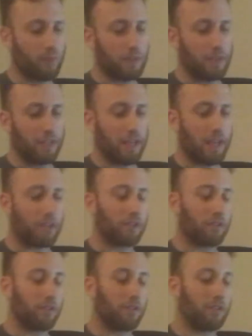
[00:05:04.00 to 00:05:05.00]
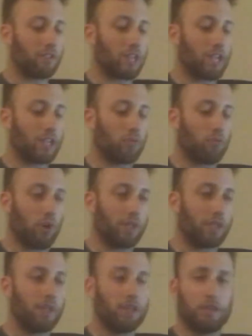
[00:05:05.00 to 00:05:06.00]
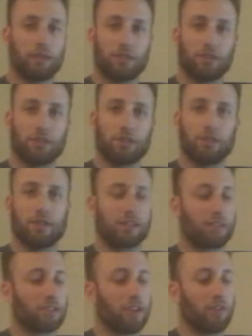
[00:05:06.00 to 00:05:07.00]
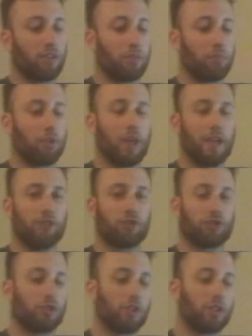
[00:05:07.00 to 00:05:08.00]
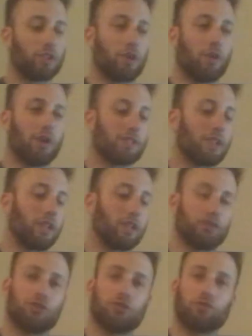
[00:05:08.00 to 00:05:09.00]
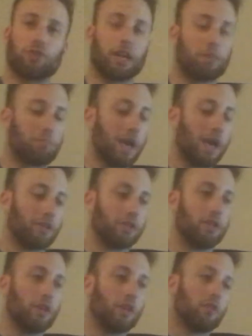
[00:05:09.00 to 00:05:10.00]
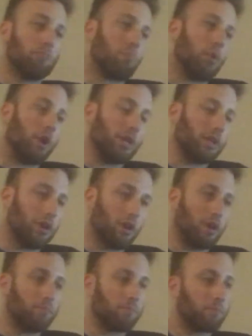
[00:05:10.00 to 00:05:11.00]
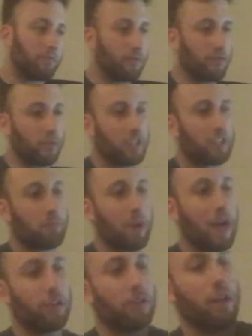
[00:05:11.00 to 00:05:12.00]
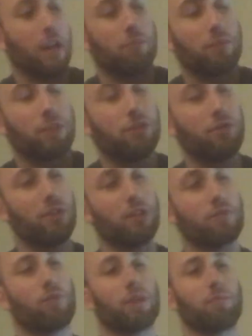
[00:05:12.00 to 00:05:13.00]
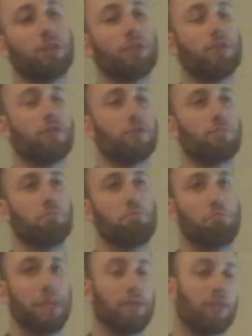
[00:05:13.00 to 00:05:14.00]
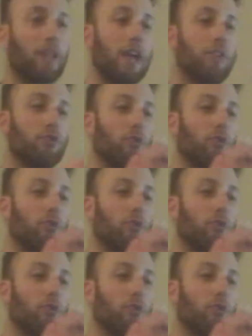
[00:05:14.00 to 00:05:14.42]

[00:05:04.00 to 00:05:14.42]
And then the second one, this isn't necessarily applied just to guitar. It's not like a string pattern. But for this pattern, and I'm going to do this one, I'm going to use B flat